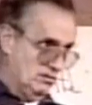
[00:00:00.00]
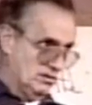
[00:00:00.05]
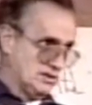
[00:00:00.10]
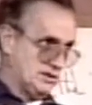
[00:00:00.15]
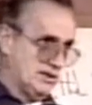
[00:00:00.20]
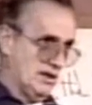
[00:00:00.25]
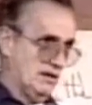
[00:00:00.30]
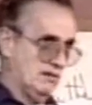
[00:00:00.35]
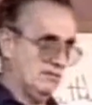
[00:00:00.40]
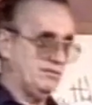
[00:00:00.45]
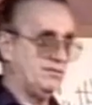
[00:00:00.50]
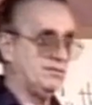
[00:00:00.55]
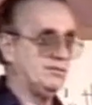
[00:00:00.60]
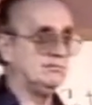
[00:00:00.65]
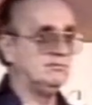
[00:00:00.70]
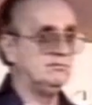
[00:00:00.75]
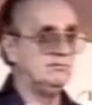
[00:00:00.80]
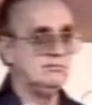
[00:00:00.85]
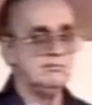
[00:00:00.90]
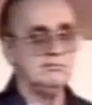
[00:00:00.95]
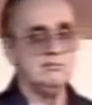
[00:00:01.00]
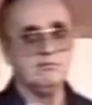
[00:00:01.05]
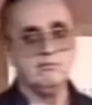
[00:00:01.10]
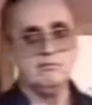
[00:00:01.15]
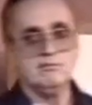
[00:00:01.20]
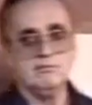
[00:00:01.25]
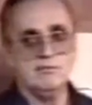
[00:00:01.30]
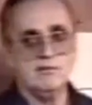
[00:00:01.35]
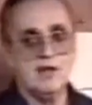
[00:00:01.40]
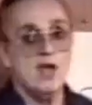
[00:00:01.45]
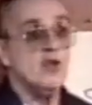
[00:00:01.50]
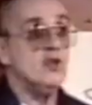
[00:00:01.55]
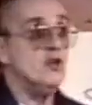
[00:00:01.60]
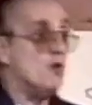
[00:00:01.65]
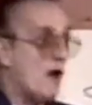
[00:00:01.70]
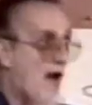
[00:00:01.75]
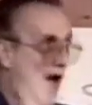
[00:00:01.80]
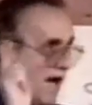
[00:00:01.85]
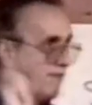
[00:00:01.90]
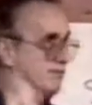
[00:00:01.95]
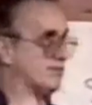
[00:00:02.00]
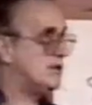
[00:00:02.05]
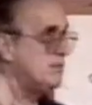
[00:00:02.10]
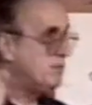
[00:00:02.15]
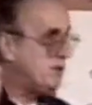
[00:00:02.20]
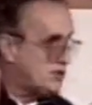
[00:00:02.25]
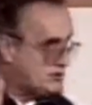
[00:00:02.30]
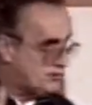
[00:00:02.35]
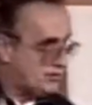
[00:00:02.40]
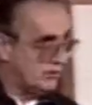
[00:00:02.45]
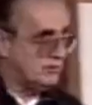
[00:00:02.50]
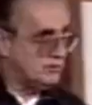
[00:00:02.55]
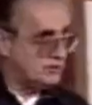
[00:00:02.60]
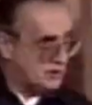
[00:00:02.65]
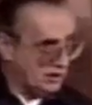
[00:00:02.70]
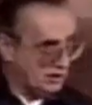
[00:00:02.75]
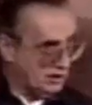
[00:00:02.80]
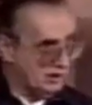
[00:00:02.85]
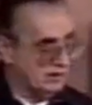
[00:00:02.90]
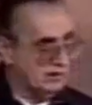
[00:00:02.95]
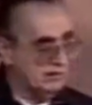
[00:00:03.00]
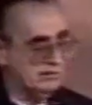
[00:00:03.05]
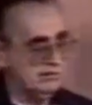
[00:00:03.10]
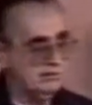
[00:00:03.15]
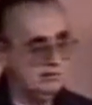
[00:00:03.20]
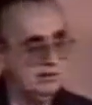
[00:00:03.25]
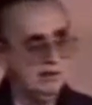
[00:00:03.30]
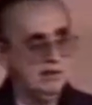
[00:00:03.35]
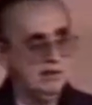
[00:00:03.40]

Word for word: yourself. You have to be true to you.